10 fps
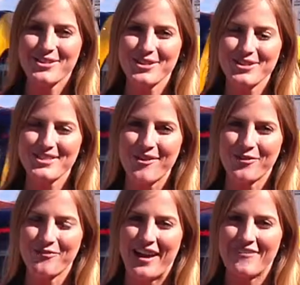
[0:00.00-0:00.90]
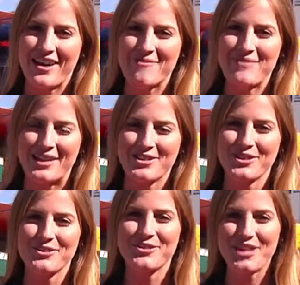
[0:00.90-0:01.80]
Do yourself a favour and make
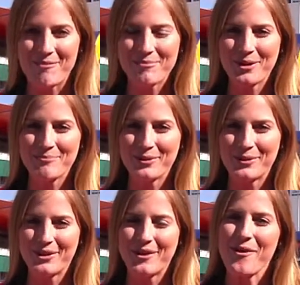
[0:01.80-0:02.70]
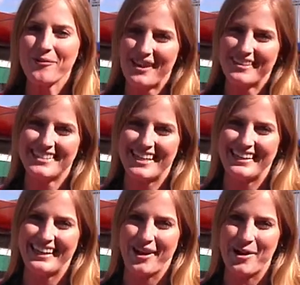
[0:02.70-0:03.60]
sure you jump on board when the G
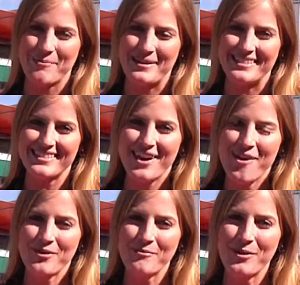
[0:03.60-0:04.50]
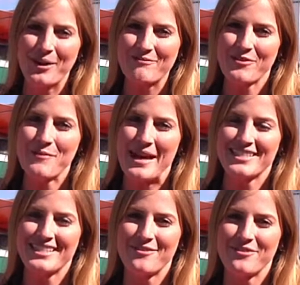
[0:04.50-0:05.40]
Link opens. For more
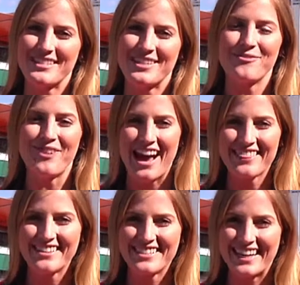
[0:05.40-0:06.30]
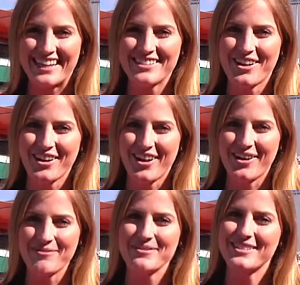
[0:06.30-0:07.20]
information, visit
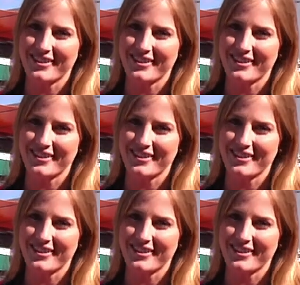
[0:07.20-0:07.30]
ridetheg.com.au.